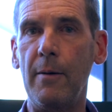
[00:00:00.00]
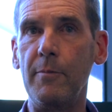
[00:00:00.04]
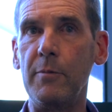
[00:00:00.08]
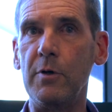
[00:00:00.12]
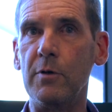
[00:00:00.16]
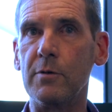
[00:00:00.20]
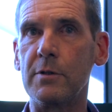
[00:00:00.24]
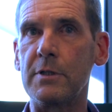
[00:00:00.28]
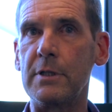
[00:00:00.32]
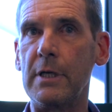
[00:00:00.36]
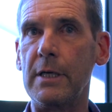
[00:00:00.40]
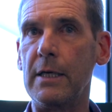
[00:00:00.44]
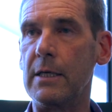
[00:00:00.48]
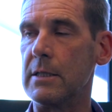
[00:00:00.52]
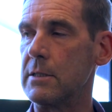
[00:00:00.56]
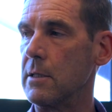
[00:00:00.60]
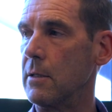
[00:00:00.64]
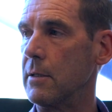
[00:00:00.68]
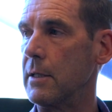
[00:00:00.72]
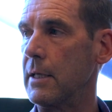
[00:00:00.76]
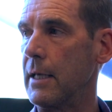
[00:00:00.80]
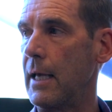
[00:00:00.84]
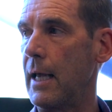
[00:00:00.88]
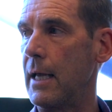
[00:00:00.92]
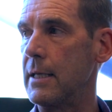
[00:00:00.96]
you'll see us
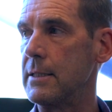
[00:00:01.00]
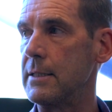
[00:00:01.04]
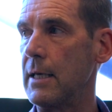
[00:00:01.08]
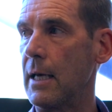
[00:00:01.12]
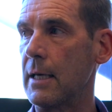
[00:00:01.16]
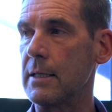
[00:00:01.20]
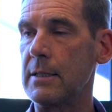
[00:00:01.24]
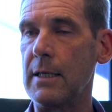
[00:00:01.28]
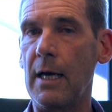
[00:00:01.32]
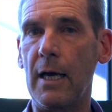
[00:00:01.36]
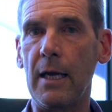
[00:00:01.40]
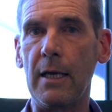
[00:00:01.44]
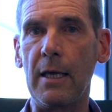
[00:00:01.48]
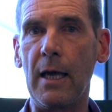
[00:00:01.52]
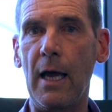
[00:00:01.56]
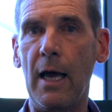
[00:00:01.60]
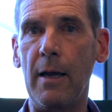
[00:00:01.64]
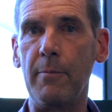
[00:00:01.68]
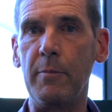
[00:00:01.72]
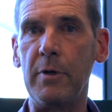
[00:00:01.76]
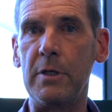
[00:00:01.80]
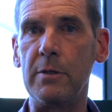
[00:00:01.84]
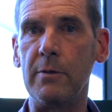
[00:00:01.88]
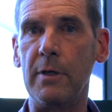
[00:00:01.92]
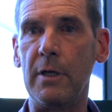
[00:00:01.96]
on the Anzac Day
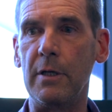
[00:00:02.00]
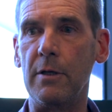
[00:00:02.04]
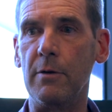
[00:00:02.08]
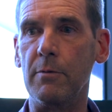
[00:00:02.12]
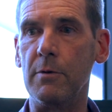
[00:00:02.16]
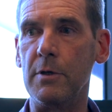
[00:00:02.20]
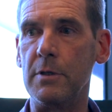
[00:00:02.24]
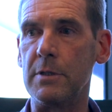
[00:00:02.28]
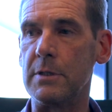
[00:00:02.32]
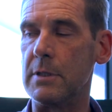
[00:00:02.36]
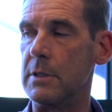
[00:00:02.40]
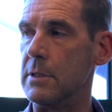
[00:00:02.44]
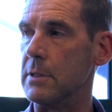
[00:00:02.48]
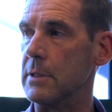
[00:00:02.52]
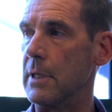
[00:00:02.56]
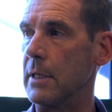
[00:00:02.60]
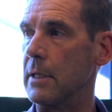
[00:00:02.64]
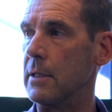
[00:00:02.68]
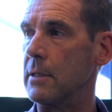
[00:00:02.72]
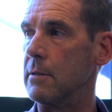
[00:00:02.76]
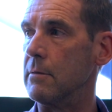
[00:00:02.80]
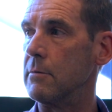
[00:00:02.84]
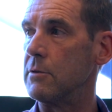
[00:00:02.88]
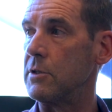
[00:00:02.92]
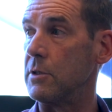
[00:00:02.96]
game between the Roosters
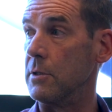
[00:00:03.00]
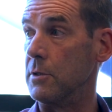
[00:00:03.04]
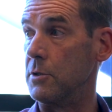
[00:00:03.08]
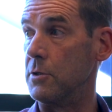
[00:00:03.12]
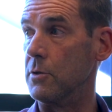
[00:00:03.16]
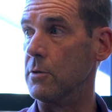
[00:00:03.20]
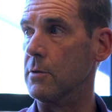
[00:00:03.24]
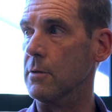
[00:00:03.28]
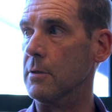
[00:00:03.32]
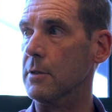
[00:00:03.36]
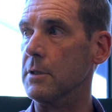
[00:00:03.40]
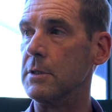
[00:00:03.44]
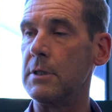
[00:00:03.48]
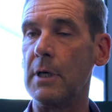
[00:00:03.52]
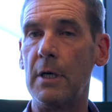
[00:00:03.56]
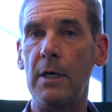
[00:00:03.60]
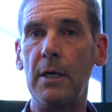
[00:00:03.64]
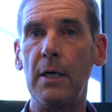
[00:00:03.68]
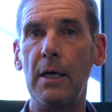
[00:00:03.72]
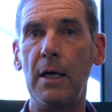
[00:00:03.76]
and St George.